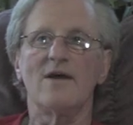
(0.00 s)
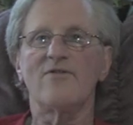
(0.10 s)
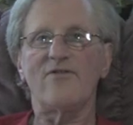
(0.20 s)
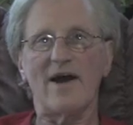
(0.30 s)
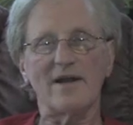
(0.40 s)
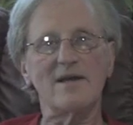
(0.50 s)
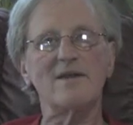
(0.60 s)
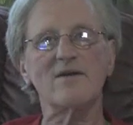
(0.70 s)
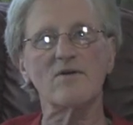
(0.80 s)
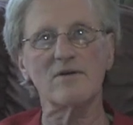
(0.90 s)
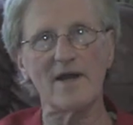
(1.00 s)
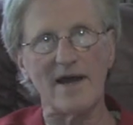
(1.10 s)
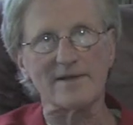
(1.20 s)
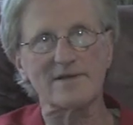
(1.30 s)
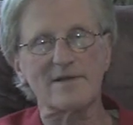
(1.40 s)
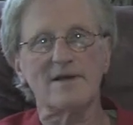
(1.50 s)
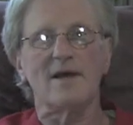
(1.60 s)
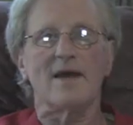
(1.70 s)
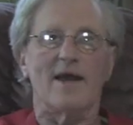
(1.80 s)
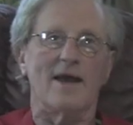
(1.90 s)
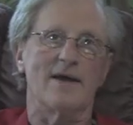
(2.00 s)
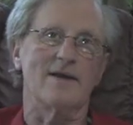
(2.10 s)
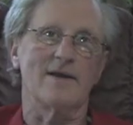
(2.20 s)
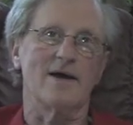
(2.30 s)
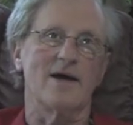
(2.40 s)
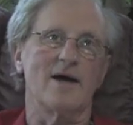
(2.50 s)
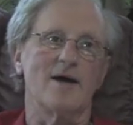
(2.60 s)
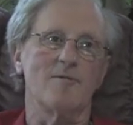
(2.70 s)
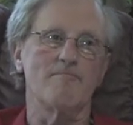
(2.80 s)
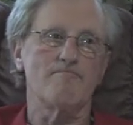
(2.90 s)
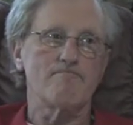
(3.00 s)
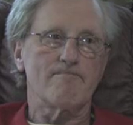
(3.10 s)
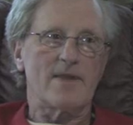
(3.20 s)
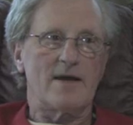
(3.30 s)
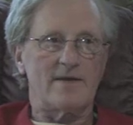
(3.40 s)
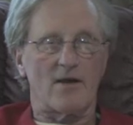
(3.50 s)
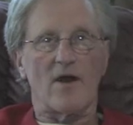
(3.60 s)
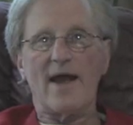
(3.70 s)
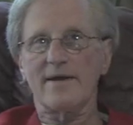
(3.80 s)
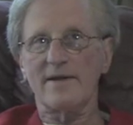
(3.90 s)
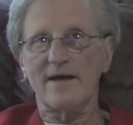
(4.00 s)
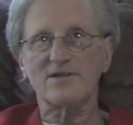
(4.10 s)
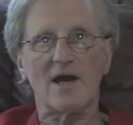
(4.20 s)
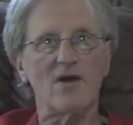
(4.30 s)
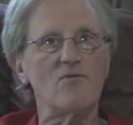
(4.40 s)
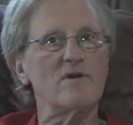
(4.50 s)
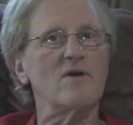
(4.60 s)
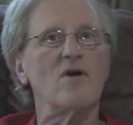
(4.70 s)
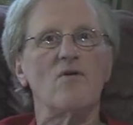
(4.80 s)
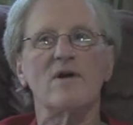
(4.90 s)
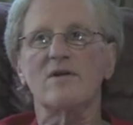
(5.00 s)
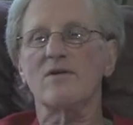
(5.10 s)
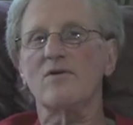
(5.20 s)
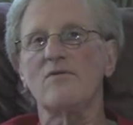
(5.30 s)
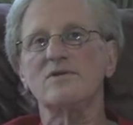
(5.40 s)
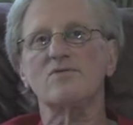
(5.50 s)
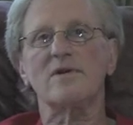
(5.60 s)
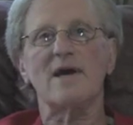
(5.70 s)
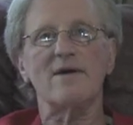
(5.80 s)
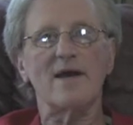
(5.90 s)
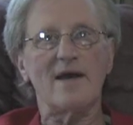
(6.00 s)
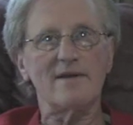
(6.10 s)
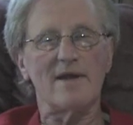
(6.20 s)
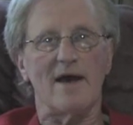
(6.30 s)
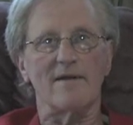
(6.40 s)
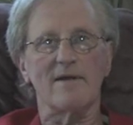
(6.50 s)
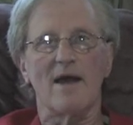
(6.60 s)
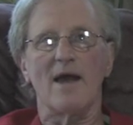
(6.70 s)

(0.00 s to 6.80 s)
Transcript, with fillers: Finally, there are nets, and um, there are head nets. I wouldn't go into the woods without a head net.